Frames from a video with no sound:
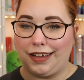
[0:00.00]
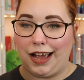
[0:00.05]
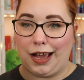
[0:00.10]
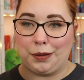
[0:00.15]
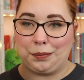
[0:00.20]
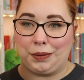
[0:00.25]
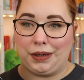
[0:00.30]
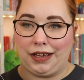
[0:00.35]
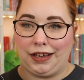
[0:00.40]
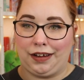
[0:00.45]

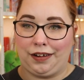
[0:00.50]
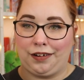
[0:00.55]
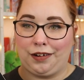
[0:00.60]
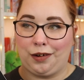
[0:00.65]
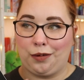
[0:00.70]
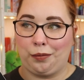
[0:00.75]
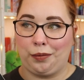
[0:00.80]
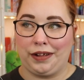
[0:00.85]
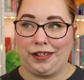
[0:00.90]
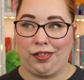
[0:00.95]
I mean,
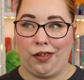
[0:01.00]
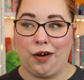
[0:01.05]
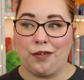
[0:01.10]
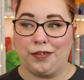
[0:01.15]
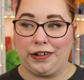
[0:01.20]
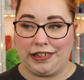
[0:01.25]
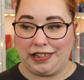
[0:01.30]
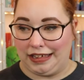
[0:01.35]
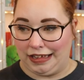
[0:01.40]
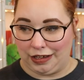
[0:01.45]
we
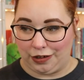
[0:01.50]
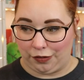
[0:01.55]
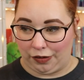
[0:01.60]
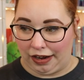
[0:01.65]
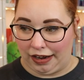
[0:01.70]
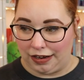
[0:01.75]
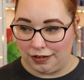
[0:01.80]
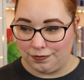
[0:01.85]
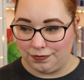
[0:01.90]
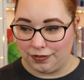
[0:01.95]
love a
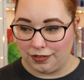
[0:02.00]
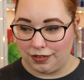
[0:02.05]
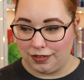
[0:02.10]
secret.